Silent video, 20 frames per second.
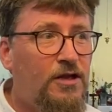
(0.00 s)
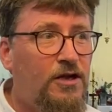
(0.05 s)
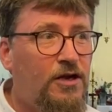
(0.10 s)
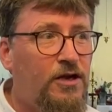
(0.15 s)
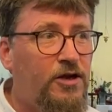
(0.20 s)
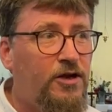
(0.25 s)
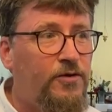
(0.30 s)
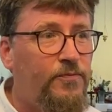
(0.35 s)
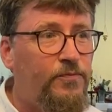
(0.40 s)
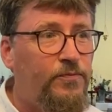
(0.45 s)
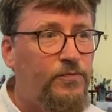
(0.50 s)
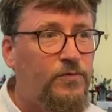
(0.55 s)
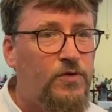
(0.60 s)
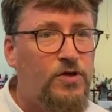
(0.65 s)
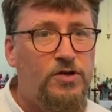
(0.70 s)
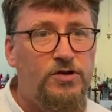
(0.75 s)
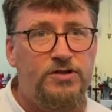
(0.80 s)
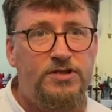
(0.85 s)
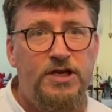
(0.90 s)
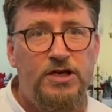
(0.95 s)

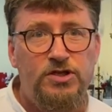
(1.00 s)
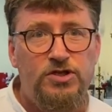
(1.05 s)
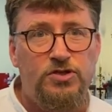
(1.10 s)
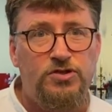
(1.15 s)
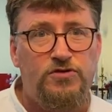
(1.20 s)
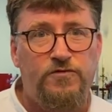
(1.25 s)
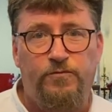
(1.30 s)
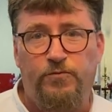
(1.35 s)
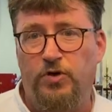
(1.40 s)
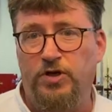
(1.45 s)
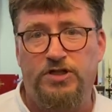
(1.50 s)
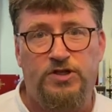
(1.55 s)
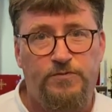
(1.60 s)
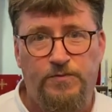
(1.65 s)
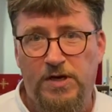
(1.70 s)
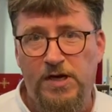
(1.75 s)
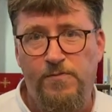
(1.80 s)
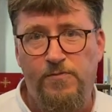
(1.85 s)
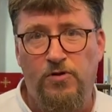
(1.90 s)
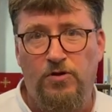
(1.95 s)
contingent of British
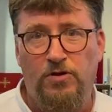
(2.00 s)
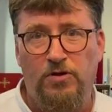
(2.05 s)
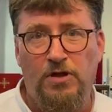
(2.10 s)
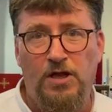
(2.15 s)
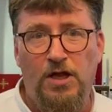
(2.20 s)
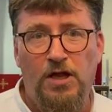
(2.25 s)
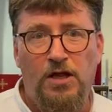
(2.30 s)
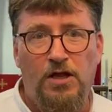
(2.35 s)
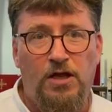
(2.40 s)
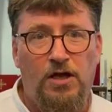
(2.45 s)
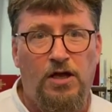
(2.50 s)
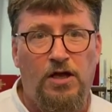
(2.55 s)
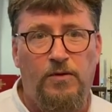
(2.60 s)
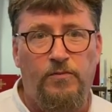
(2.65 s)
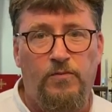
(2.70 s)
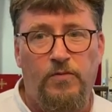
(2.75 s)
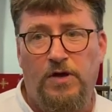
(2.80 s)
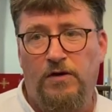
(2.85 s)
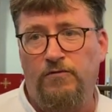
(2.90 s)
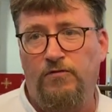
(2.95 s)
people
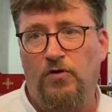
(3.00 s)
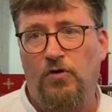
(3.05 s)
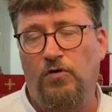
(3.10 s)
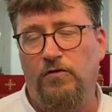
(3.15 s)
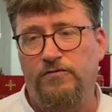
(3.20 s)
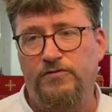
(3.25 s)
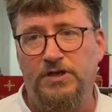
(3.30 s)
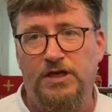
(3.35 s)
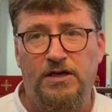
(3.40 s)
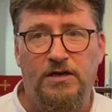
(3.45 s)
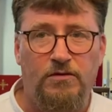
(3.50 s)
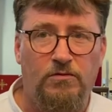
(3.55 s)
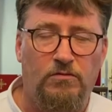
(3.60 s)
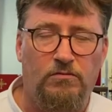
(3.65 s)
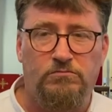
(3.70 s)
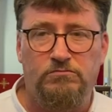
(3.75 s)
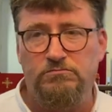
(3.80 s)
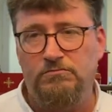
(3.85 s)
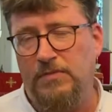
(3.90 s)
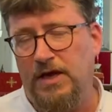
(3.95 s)
involved in
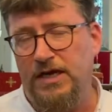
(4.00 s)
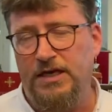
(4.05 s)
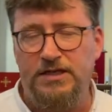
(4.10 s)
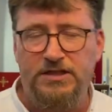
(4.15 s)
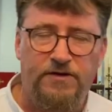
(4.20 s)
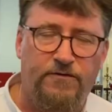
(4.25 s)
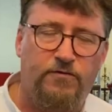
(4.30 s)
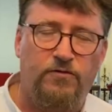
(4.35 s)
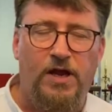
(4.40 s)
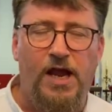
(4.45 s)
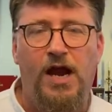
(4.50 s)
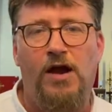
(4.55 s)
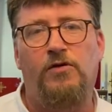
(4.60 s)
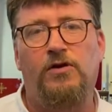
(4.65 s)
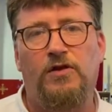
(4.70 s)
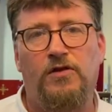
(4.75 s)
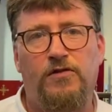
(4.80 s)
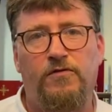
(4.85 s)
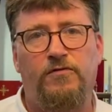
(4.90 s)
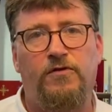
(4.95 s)
many different
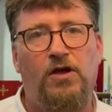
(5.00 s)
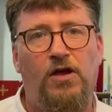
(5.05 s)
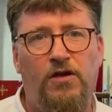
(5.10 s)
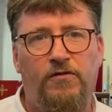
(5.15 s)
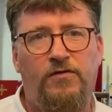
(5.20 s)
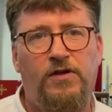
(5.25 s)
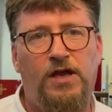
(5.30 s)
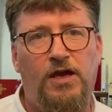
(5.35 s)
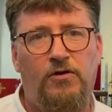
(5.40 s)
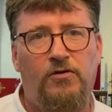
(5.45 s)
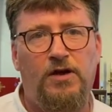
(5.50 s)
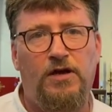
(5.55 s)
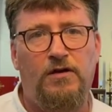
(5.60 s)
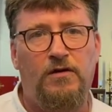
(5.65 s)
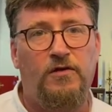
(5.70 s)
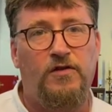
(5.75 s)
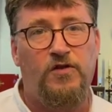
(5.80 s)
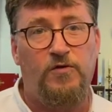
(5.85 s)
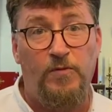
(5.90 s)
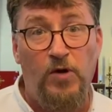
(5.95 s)
areas of life here in
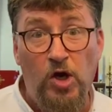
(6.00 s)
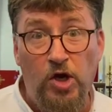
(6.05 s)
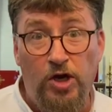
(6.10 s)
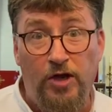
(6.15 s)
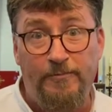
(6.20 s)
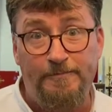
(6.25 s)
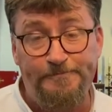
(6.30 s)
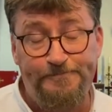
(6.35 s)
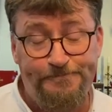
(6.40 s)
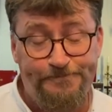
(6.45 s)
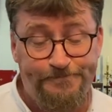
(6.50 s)
Smyrna.